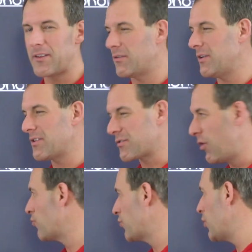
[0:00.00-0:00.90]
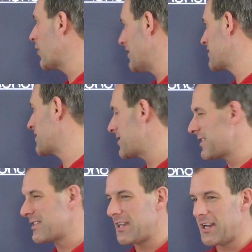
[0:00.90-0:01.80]
There is no real
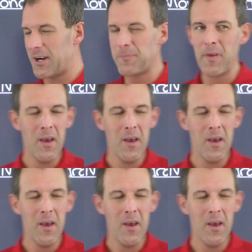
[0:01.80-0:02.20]
consistency here,